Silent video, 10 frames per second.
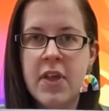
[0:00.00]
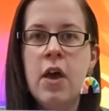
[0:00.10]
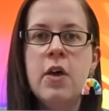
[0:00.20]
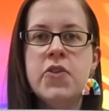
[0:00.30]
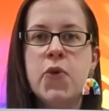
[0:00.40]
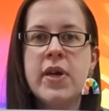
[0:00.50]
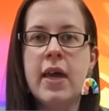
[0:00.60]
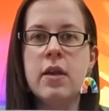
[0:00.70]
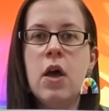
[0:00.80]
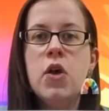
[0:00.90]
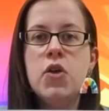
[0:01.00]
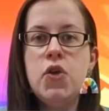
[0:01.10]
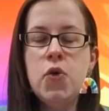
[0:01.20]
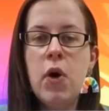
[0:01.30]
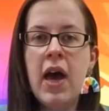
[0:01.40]
So again,
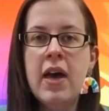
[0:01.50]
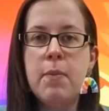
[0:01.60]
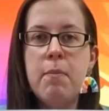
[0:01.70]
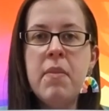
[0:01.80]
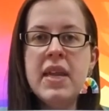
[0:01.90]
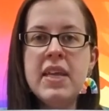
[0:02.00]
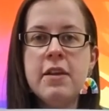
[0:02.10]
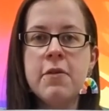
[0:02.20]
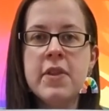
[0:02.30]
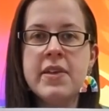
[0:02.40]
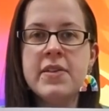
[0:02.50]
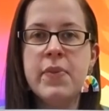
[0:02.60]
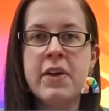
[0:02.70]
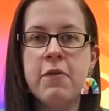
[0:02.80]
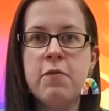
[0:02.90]
you had many different lines to
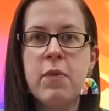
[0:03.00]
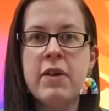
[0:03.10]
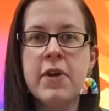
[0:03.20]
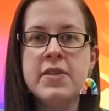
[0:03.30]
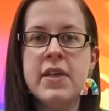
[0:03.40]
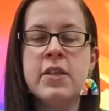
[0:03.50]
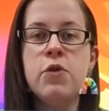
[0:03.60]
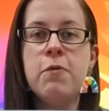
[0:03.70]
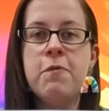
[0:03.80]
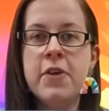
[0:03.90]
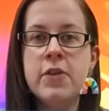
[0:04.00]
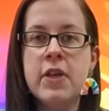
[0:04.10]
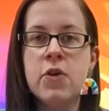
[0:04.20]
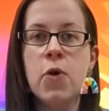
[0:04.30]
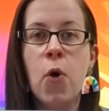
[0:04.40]
pick from, my friends, and you filled
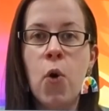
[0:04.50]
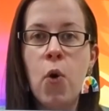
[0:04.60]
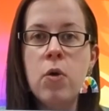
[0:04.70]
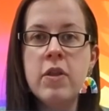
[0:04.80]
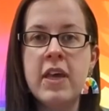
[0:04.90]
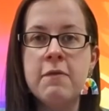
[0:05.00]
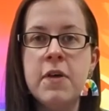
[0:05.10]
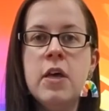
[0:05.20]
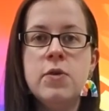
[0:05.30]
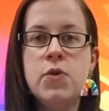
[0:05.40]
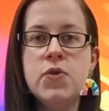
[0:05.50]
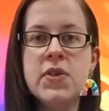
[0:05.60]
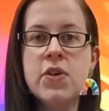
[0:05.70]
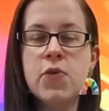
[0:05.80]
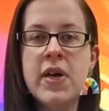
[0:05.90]
in your whole leaf
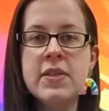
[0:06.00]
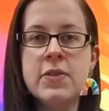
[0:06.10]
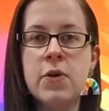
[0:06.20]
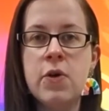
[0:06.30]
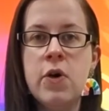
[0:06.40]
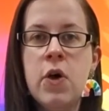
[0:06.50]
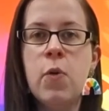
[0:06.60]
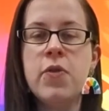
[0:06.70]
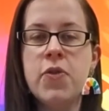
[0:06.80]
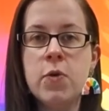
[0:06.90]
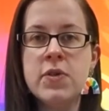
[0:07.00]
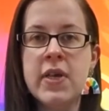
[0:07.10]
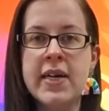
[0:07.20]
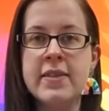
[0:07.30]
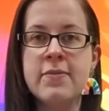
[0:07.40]
using your pencil with those
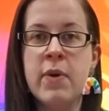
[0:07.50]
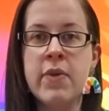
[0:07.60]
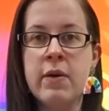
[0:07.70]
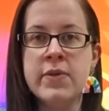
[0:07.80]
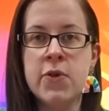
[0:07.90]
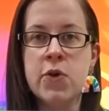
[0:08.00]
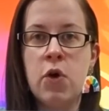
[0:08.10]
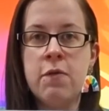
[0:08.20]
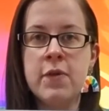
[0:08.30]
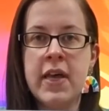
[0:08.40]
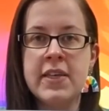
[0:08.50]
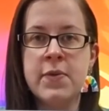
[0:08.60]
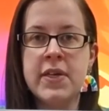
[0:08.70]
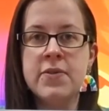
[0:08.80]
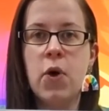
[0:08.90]
lines. Remember, that was your goal for last
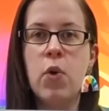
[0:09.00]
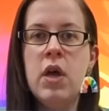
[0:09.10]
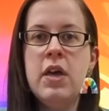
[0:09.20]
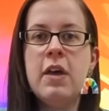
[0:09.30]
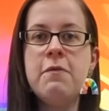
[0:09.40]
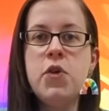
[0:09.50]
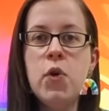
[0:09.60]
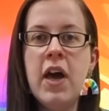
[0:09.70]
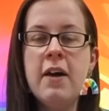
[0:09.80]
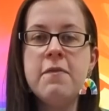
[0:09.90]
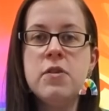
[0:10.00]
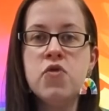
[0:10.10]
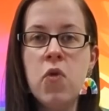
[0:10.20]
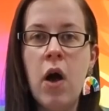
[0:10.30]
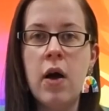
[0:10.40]
week. So if you have
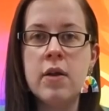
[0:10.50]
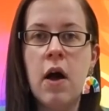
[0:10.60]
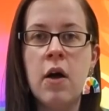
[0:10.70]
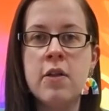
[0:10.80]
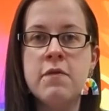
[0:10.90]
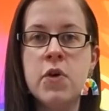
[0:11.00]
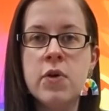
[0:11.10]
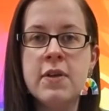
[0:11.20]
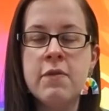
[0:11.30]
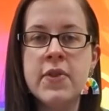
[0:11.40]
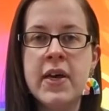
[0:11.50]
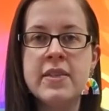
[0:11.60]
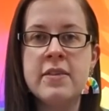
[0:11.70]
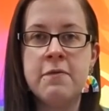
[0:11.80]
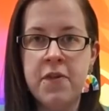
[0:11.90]
drawn all of your different
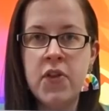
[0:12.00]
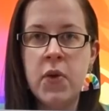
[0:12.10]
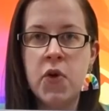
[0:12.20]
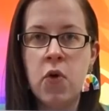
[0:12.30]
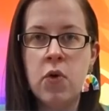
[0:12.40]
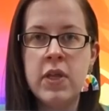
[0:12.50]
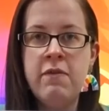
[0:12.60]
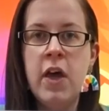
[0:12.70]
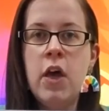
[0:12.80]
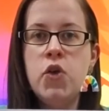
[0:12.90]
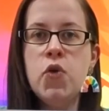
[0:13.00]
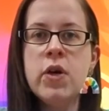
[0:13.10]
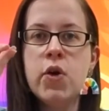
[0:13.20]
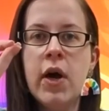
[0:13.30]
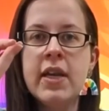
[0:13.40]
lines and filled up your whole leaf, you
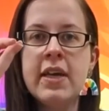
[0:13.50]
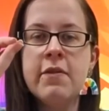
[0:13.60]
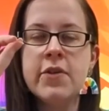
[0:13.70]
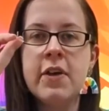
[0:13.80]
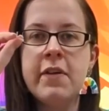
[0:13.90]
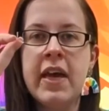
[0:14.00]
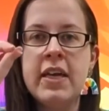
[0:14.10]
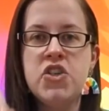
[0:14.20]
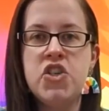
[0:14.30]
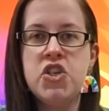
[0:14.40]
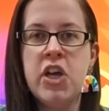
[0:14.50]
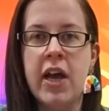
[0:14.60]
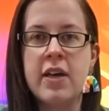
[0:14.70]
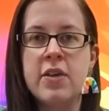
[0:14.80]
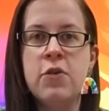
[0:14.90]
can go ahead and give yourself a
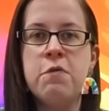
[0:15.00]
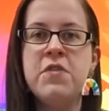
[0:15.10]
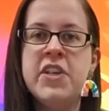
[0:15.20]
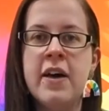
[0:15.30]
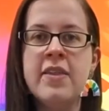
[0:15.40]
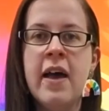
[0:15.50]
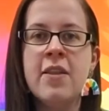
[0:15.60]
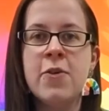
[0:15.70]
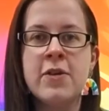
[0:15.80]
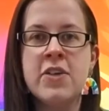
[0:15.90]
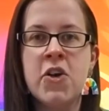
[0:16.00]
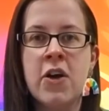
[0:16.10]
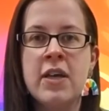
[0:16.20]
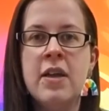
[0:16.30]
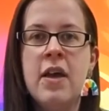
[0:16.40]
check. You've done that learning
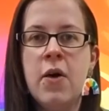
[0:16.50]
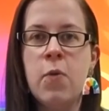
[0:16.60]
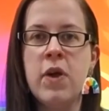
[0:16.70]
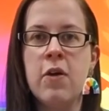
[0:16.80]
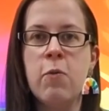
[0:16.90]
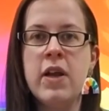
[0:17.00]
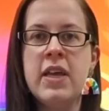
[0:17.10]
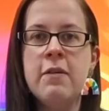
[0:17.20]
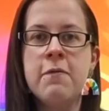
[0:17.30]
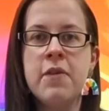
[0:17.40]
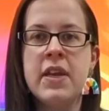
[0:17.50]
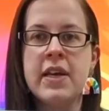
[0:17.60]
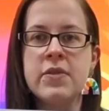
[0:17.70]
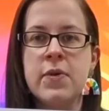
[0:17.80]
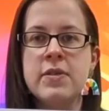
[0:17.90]
target. We are ready for the
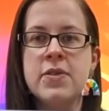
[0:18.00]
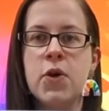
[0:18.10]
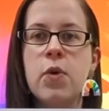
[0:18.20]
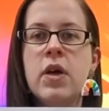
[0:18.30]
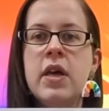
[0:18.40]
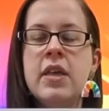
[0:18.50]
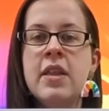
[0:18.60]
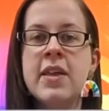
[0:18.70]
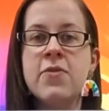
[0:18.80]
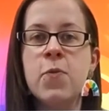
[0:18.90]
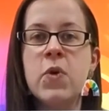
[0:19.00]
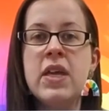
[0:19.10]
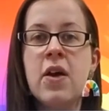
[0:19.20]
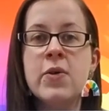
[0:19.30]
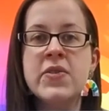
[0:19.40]
next one. So let's
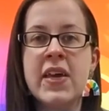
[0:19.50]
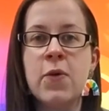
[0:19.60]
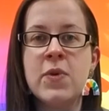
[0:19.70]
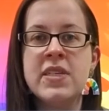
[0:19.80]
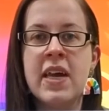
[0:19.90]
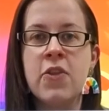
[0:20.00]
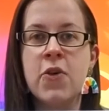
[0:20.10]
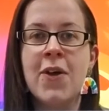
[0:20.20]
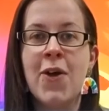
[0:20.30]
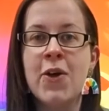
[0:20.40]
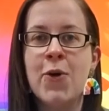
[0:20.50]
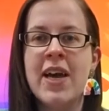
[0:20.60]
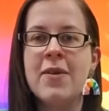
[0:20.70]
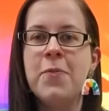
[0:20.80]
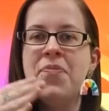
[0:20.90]
read our second one together. Here I go
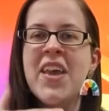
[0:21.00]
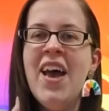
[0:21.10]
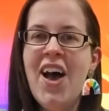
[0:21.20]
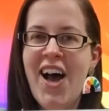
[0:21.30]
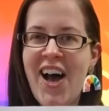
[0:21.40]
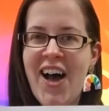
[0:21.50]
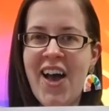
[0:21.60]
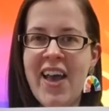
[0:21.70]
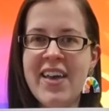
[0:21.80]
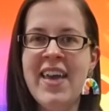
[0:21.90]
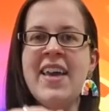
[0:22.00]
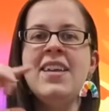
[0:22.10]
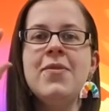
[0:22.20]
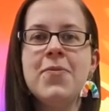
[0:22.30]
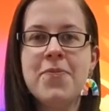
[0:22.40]
again. I
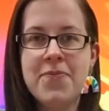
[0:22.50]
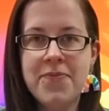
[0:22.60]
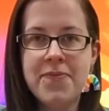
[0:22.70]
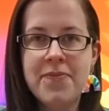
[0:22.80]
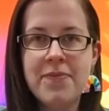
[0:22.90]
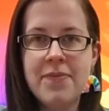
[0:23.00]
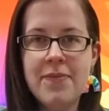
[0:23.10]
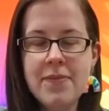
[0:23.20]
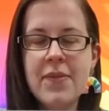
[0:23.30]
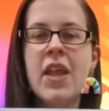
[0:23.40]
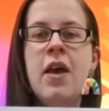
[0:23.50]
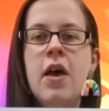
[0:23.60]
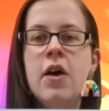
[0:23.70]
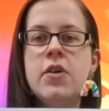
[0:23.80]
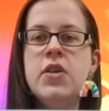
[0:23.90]
can
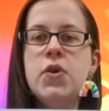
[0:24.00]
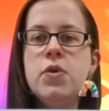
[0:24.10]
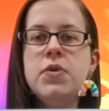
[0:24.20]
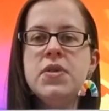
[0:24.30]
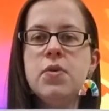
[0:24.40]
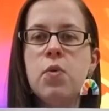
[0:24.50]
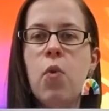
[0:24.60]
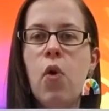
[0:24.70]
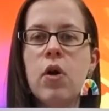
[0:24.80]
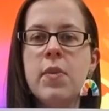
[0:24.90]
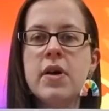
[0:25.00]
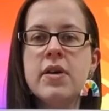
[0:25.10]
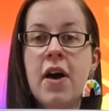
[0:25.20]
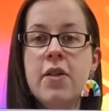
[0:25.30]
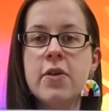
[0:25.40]
use warm
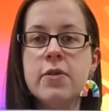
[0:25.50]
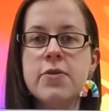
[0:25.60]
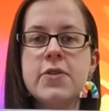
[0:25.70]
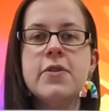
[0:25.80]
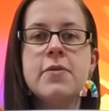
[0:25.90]
colors.